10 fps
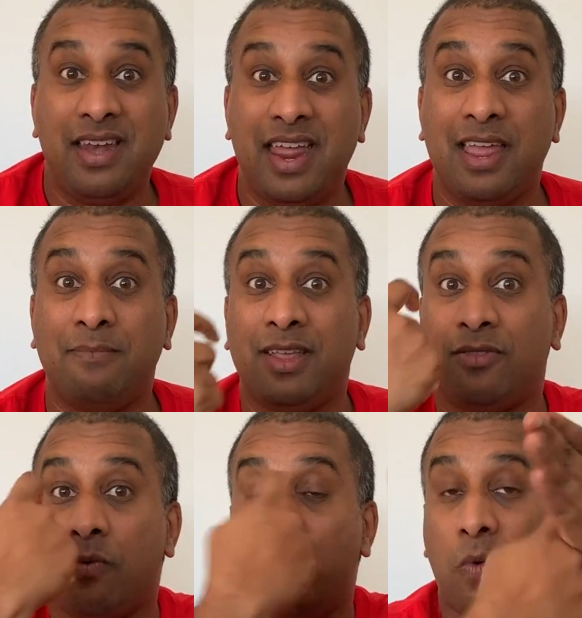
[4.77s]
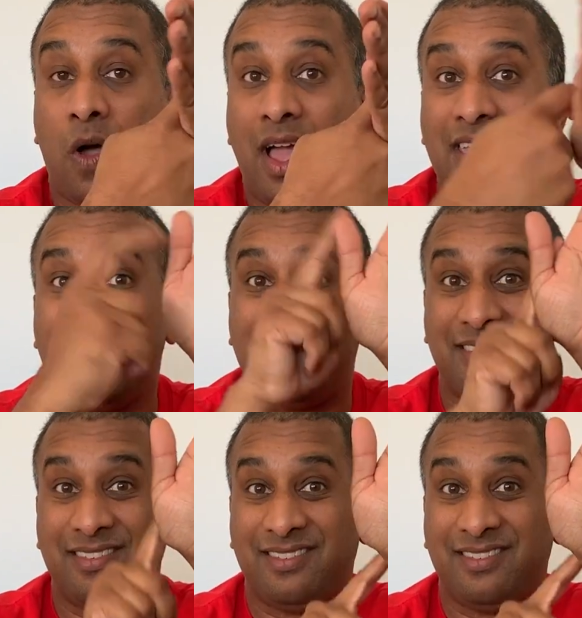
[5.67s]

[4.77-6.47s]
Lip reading: name is Brian.